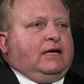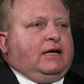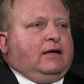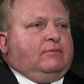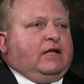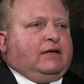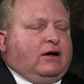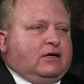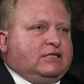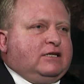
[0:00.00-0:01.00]
that
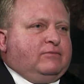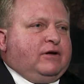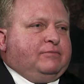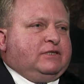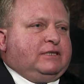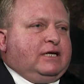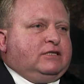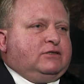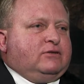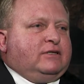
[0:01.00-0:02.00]
asks our member
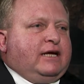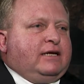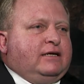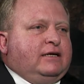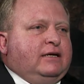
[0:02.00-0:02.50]
states to take